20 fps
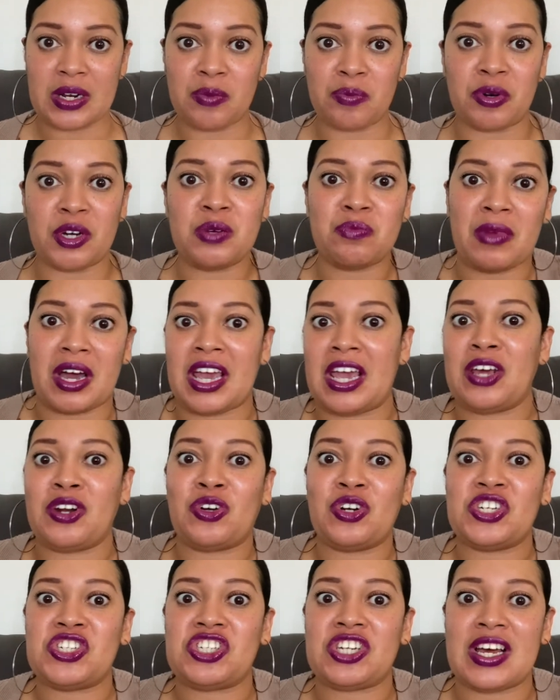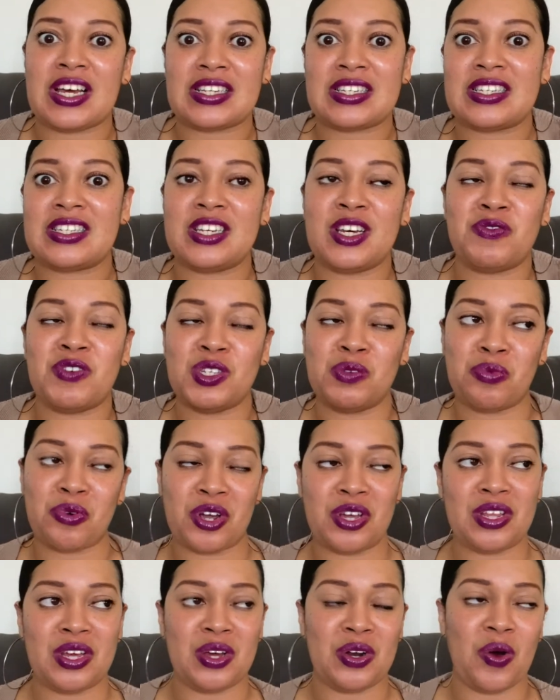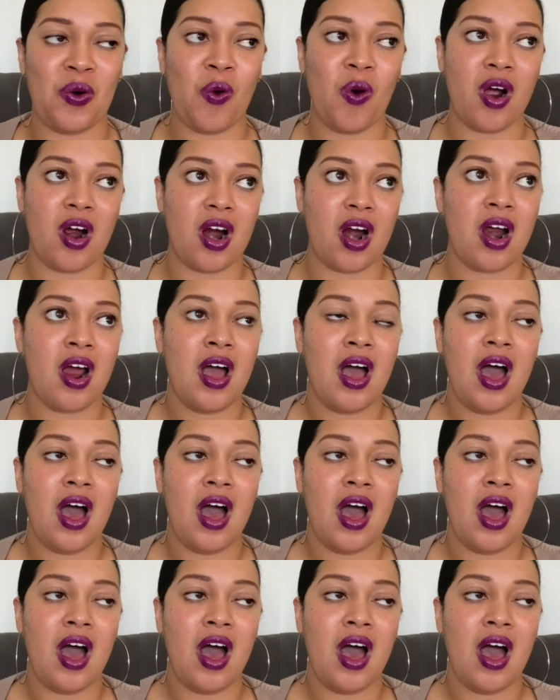putting my hand on his chest to see if he's breathing, or